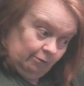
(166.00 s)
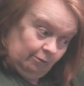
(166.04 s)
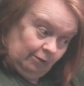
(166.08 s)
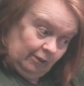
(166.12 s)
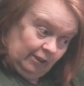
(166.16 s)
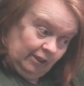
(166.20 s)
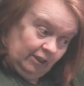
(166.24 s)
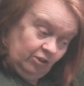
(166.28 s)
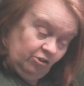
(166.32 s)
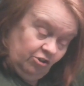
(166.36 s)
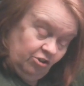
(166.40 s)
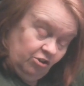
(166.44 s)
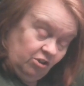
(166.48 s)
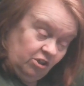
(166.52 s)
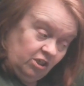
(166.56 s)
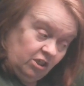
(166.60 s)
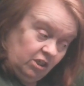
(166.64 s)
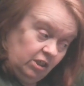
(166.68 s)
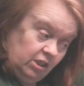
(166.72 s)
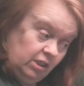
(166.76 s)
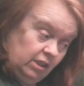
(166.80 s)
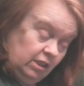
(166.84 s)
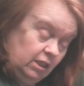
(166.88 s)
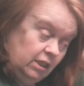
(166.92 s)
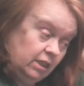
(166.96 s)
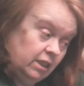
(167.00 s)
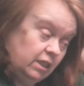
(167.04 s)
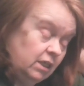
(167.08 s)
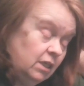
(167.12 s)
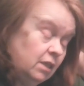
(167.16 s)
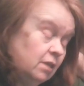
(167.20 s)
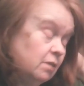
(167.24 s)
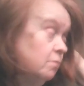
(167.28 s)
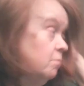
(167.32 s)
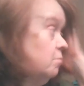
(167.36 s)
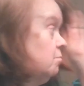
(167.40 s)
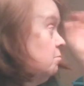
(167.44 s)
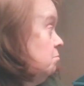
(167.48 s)
as you can see,
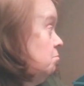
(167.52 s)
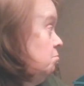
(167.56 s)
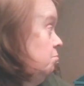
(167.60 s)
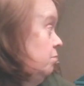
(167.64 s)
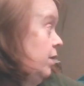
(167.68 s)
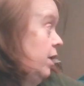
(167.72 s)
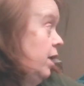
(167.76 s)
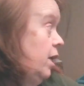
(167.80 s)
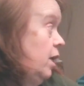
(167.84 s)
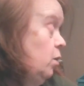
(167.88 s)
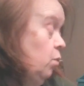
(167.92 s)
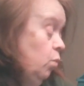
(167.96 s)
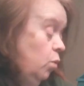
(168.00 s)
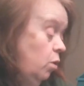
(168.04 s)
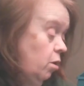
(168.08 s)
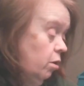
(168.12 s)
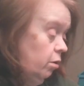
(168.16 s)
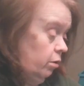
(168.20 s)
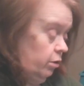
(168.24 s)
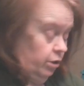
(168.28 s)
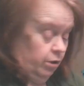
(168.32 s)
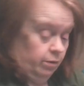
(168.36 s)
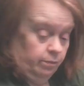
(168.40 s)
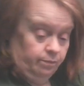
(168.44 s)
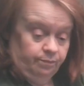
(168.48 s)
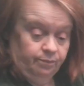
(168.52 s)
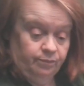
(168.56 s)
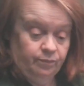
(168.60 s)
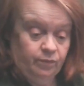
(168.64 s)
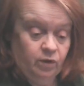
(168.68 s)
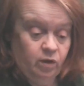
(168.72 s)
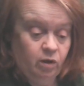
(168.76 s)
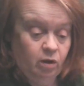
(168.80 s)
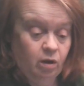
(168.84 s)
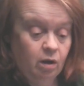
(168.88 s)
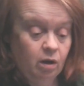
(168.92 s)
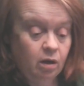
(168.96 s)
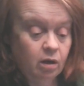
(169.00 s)
it worked.
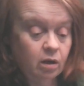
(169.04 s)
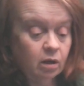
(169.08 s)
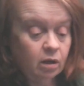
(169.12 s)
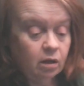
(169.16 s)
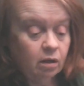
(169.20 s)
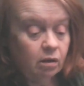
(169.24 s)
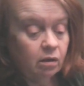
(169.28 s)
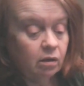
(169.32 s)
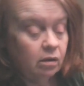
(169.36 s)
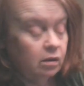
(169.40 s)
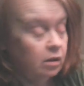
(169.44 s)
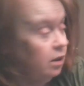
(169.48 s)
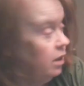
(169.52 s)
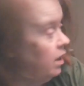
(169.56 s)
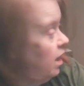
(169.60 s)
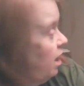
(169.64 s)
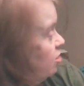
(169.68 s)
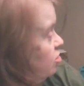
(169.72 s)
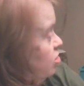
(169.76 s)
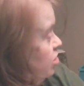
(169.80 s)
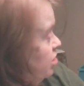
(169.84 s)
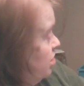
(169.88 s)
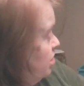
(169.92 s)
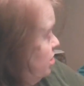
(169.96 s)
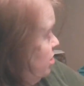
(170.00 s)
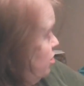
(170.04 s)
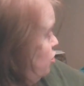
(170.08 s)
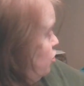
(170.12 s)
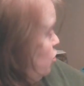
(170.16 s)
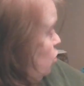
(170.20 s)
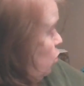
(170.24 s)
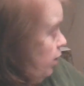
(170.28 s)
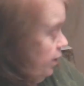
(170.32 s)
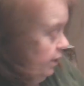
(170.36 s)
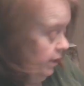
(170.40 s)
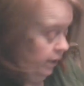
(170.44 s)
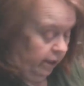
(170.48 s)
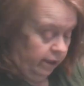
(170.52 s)
It actually sits
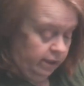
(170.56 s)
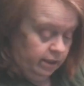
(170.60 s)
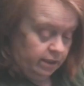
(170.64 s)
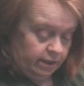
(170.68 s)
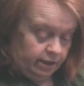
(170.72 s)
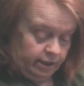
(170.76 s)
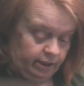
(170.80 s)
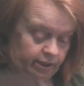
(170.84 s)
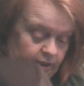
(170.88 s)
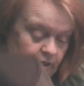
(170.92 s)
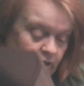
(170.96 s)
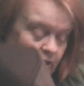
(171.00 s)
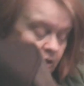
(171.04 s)
quite nicely.